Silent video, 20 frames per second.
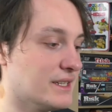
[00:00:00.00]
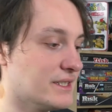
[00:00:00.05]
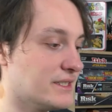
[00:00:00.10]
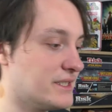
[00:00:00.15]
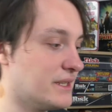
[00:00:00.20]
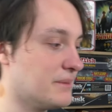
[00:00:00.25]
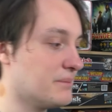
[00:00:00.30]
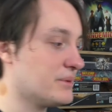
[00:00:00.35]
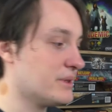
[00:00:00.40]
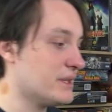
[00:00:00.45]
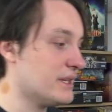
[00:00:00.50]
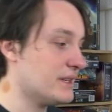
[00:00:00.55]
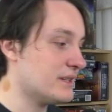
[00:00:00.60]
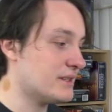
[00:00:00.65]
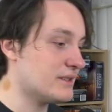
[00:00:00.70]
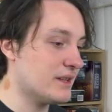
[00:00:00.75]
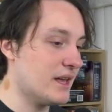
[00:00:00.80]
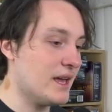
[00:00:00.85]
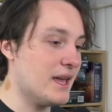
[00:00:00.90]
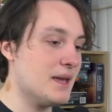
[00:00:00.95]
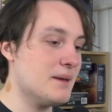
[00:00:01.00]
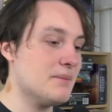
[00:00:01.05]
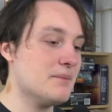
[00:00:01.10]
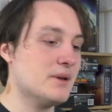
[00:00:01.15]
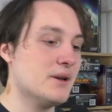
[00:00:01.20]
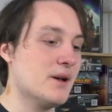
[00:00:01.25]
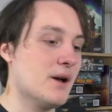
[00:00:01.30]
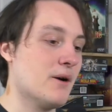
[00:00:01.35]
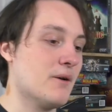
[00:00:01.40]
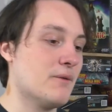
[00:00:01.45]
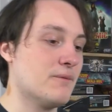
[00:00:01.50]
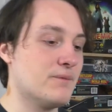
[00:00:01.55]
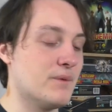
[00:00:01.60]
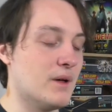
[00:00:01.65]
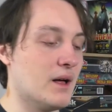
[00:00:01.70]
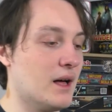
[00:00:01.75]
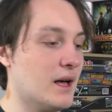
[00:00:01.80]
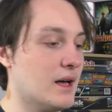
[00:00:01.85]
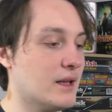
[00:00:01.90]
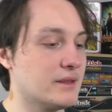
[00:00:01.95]
simply claim
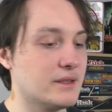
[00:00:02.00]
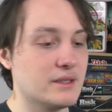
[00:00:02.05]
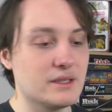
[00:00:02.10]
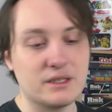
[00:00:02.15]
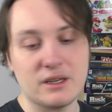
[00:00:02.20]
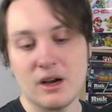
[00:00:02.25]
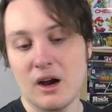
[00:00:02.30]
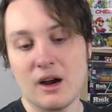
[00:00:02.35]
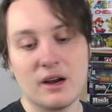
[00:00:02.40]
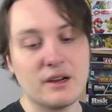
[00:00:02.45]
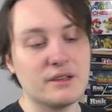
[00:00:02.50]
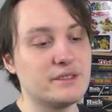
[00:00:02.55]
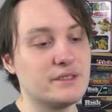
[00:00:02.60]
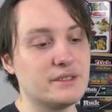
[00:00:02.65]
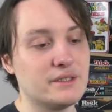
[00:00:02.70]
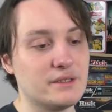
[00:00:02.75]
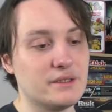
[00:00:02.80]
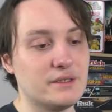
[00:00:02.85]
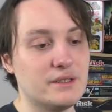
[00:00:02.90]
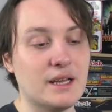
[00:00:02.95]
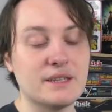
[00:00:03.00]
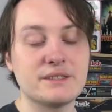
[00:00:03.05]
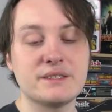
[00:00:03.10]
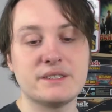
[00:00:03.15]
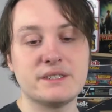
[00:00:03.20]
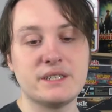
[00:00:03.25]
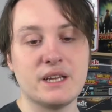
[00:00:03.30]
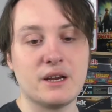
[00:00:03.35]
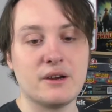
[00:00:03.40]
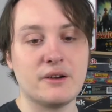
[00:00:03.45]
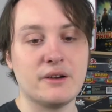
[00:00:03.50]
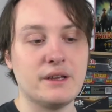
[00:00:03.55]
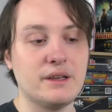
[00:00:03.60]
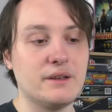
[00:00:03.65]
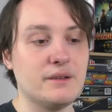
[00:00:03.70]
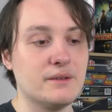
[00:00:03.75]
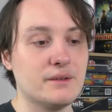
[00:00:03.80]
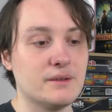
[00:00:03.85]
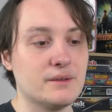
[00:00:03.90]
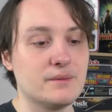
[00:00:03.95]
the cards
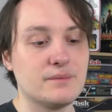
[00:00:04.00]
necessary